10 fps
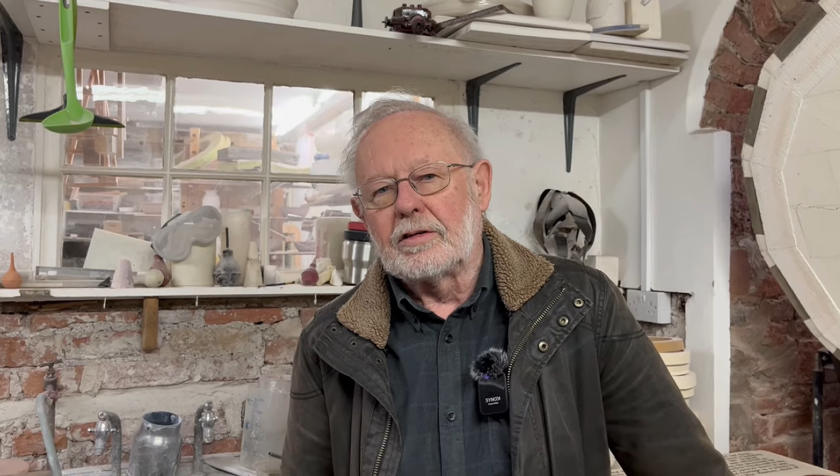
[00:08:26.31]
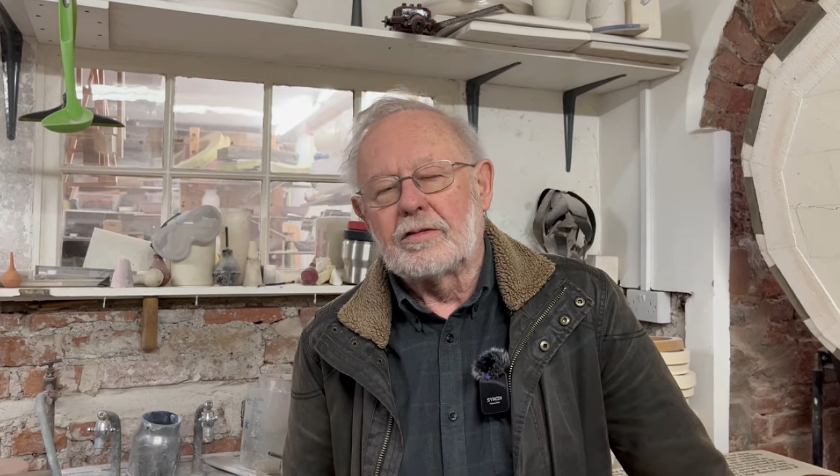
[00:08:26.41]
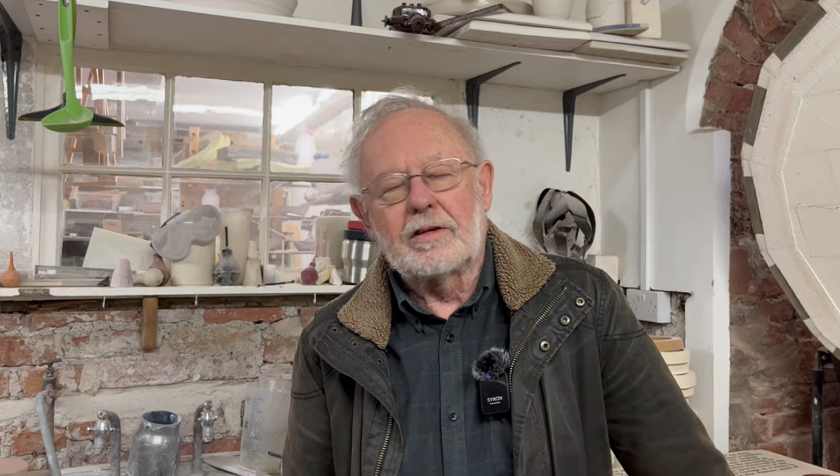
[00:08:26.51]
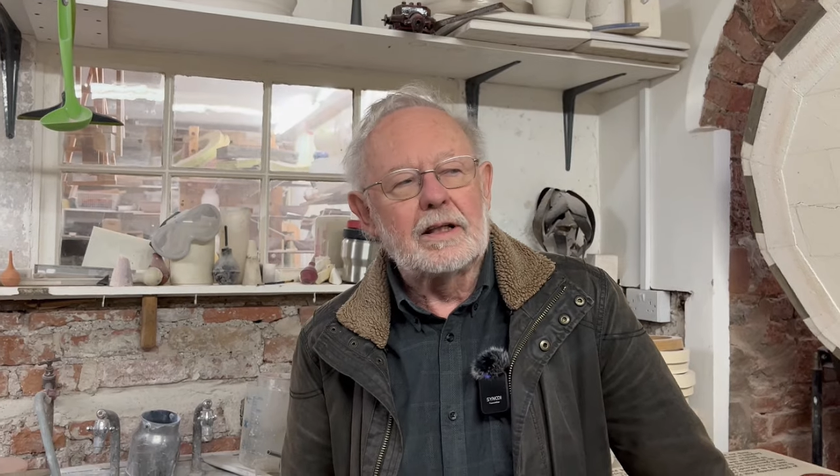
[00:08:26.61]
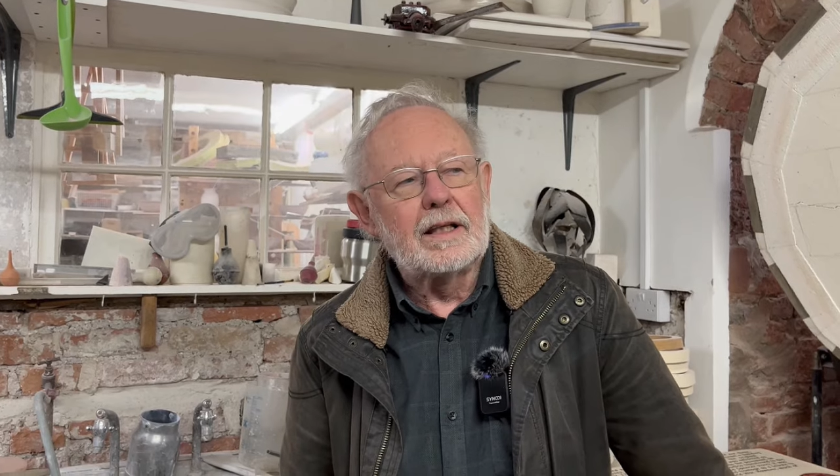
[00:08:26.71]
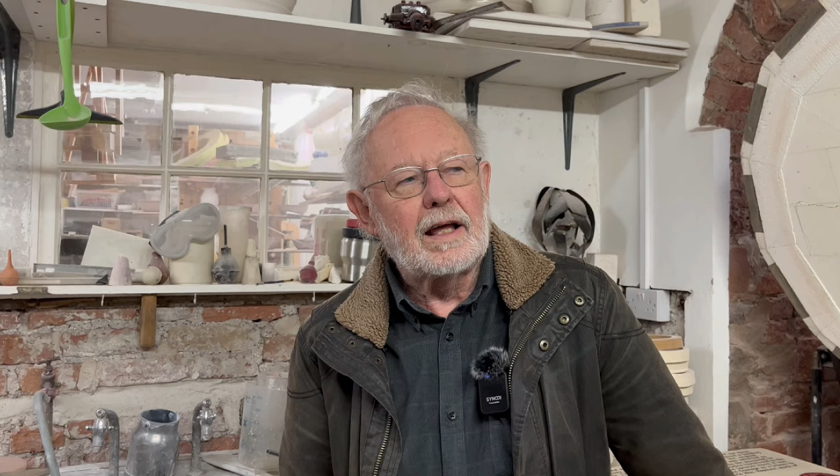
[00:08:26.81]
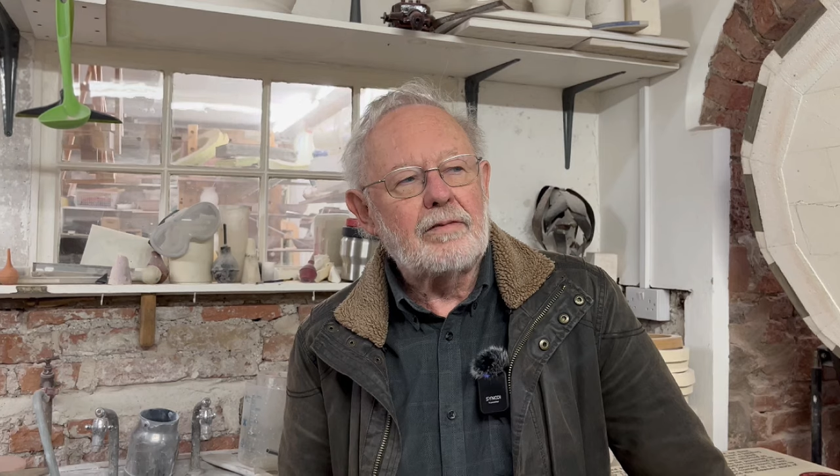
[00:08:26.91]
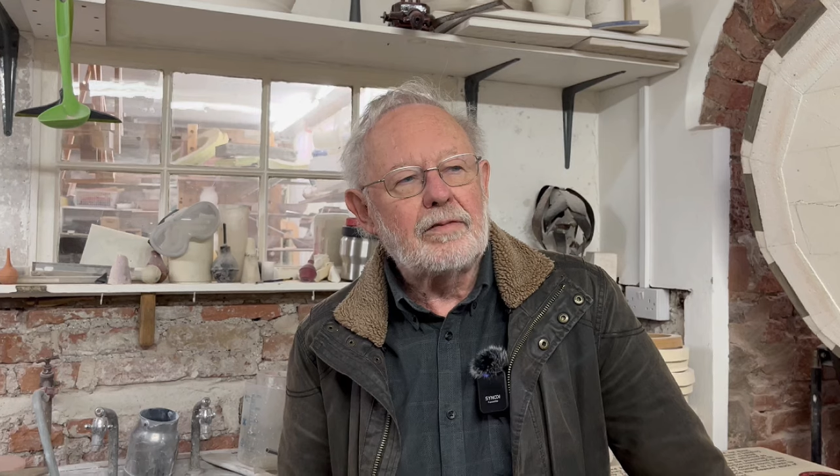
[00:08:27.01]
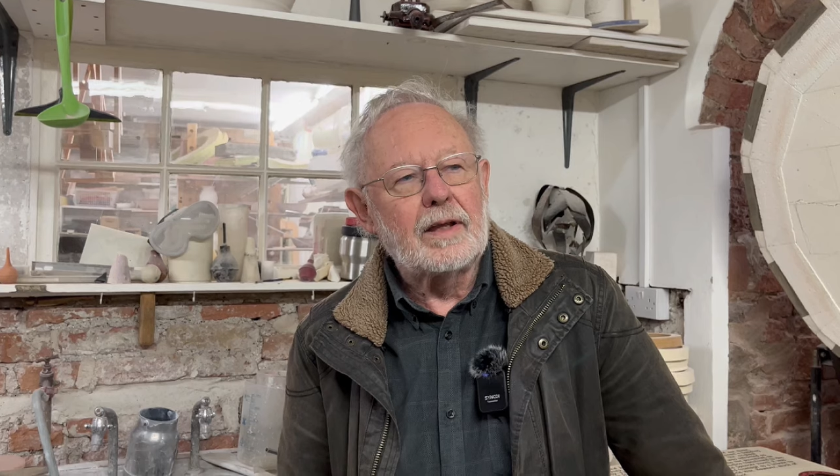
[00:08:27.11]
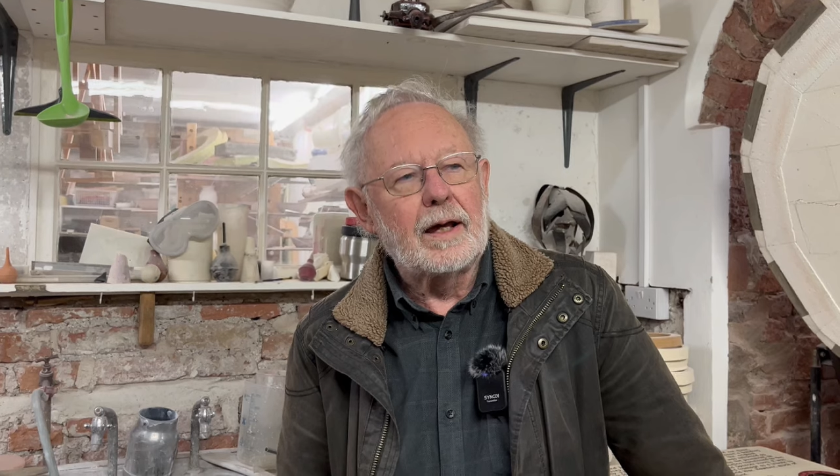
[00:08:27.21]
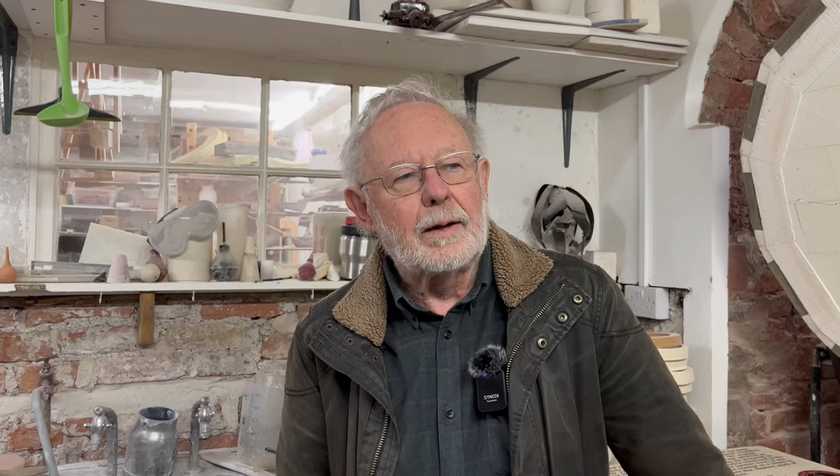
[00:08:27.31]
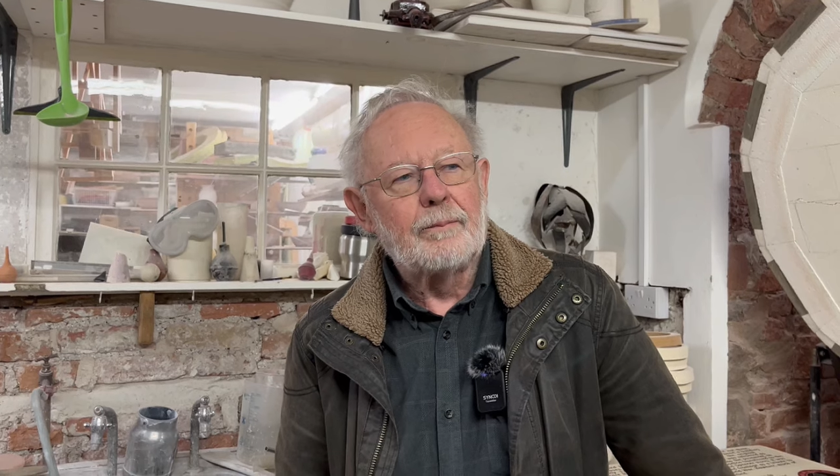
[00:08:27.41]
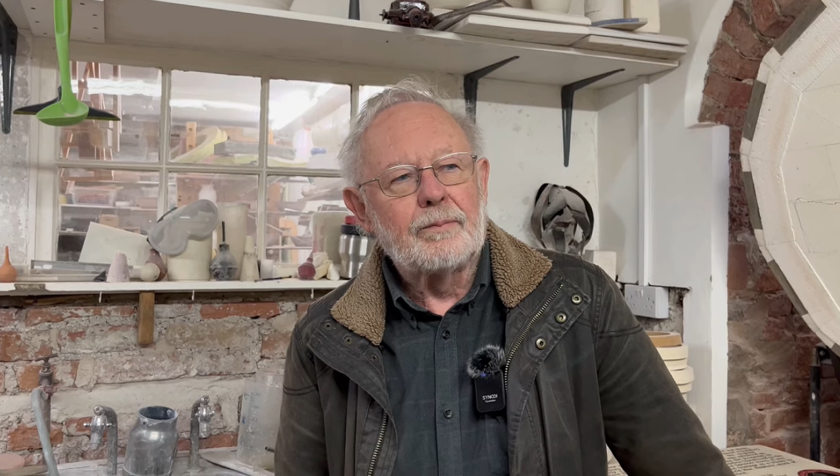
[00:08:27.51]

still left there.